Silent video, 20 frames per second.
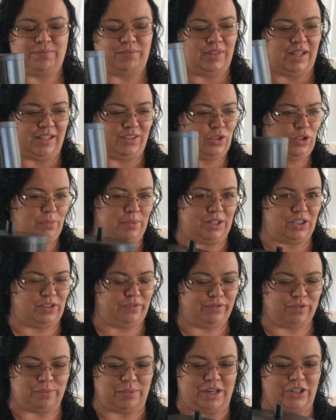No, too much
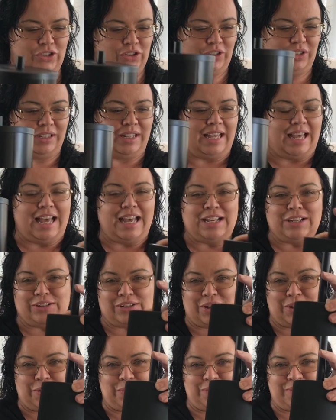information.
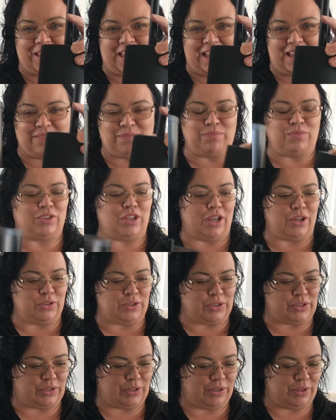So yeah,
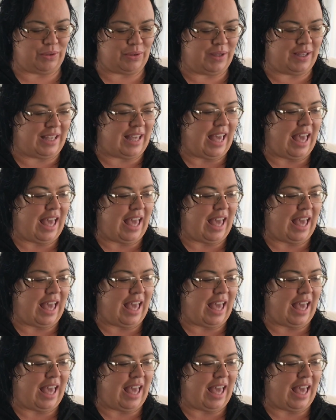those two.